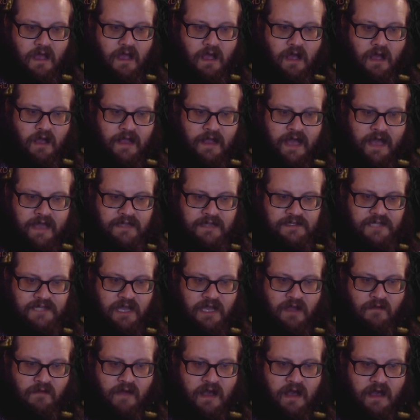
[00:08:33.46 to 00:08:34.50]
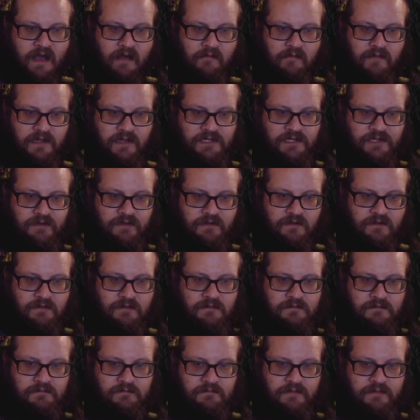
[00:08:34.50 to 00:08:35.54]
Okay, so until
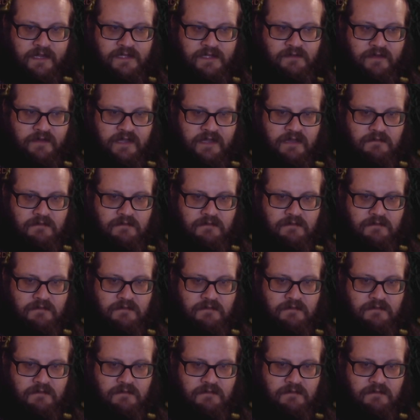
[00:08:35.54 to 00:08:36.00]
next week,